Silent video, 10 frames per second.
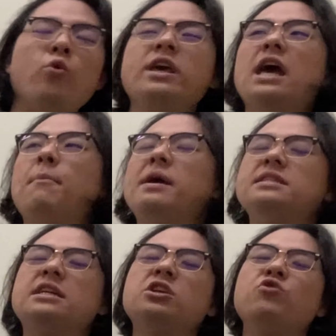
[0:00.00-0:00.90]
We are
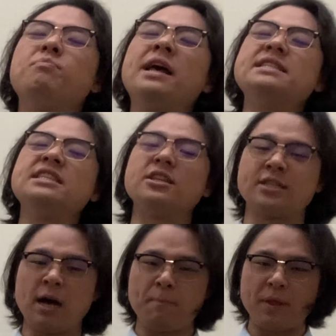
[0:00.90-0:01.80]
basically replacing the
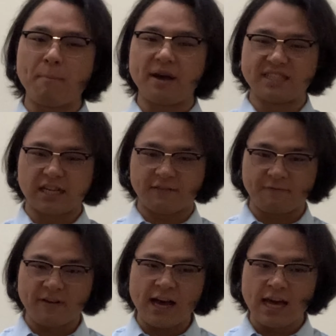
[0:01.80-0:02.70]
top number instead of a
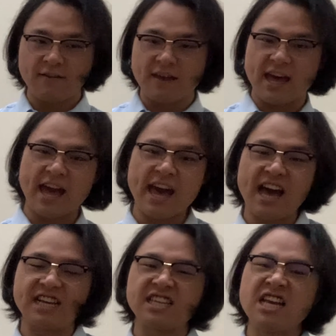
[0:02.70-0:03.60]
5
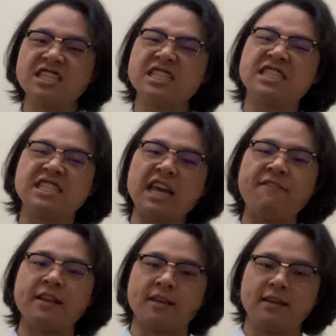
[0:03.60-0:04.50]
as
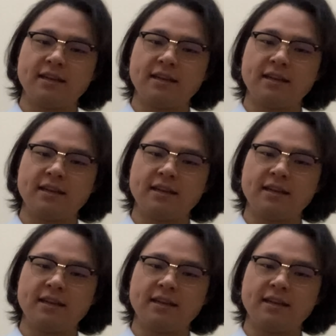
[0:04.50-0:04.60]
7,